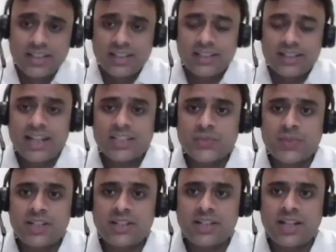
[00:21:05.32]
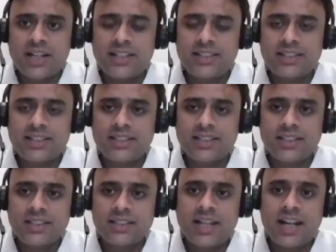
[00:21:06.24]
that's when I realized
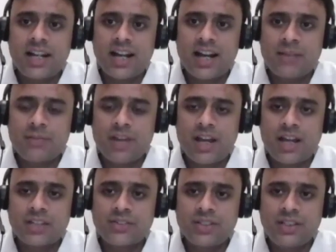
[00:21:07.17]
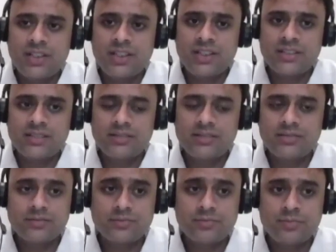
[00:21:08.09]
that I'm actually in a
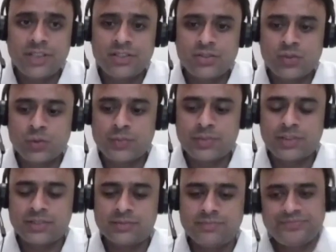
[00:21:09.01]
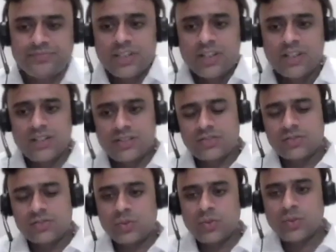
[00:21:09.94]
big soup here.
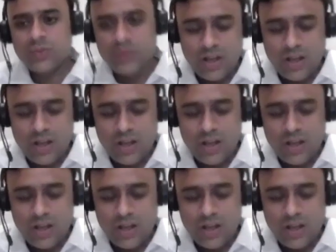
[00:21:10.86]
So